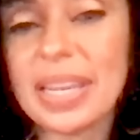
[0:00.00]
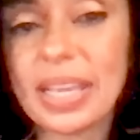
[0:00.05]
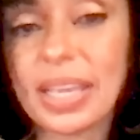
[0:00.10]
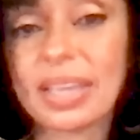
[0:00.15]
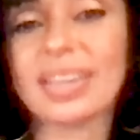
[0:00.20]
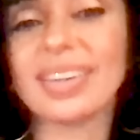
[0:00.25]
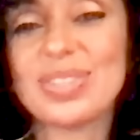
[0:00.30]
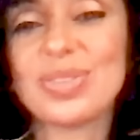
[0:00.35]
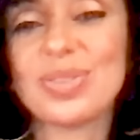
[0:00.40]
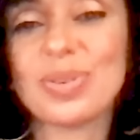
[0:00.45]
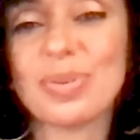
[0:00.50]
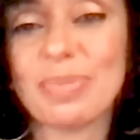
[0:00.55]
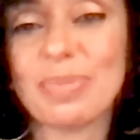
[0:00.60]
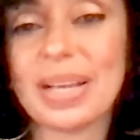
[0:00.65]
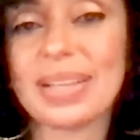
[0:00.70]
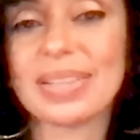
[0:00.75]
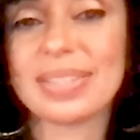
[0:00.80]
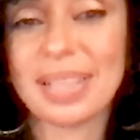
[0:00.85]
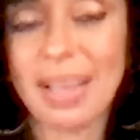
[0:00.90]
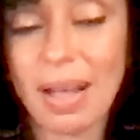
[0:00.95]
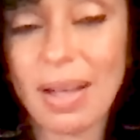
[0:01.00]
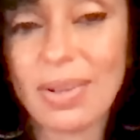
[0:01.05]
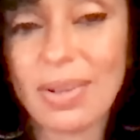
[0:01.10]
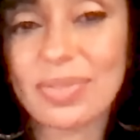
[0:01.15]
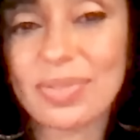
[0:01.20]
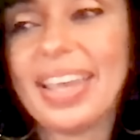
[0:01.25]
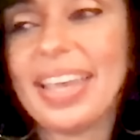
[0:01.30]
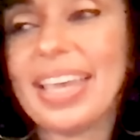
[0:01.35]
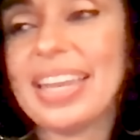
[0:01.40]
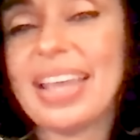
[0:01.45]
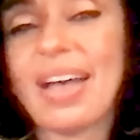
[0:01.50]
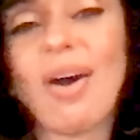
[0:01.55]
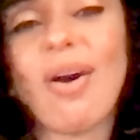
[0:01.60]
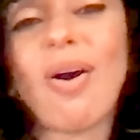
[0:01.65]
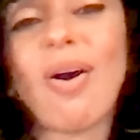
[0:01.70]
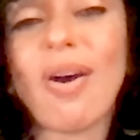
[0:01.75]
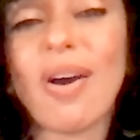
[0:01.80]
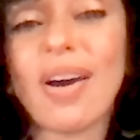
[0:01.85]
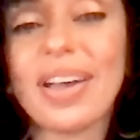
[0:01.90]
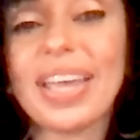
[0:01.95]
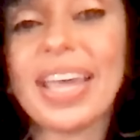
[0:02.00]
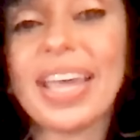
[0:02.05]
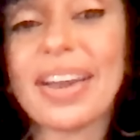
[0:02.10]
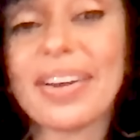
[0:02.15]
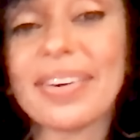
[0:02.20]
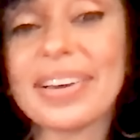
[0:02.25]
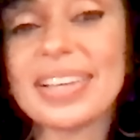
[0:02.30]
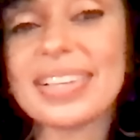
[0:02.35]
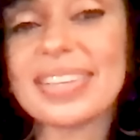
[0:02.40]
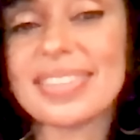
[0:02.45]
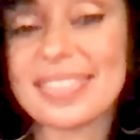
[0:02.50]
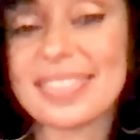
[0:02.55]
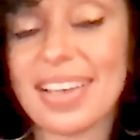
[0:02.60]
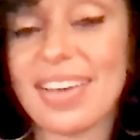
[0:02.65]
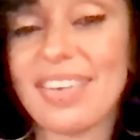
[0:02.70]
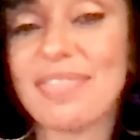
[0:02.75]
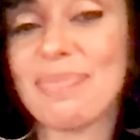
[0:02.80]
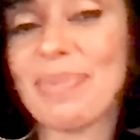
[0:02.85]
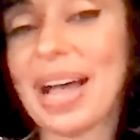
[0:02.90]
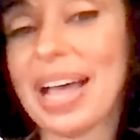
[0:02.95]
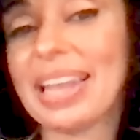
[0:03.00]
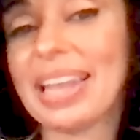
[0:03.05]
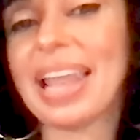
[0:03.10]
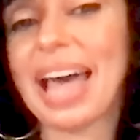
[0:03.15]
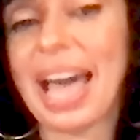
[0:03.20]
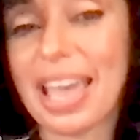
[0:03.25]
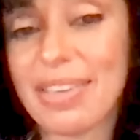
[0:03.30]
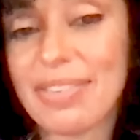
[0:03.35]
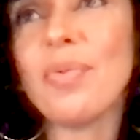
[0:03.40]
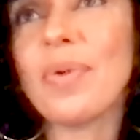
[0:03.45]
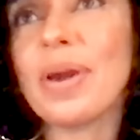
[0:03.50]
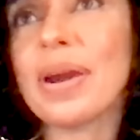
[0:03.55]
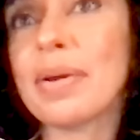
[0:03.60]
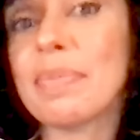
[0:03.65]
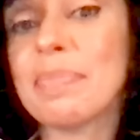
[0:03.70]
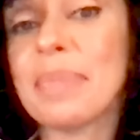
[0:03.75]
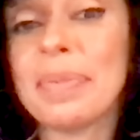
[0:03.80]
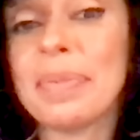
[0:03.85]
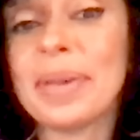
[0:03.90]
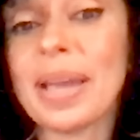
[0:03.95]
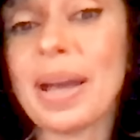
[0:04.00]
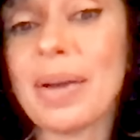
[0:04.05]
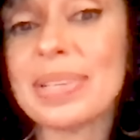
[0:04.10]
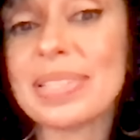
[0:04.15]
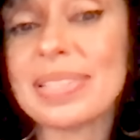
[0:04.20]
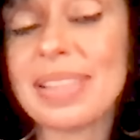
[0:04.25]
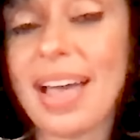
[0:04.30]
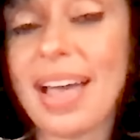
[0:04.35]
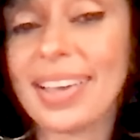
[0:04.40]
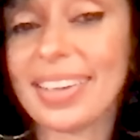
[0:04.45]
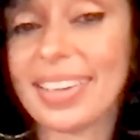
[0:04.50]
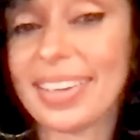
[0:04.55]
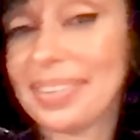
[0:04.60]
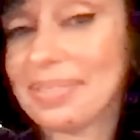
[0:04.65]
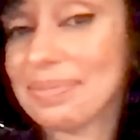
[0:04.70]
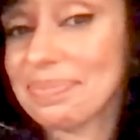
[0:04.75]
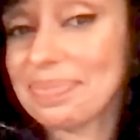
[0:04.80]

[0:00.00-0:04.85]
committing to myself in all areas of my life where maybe I was lacking.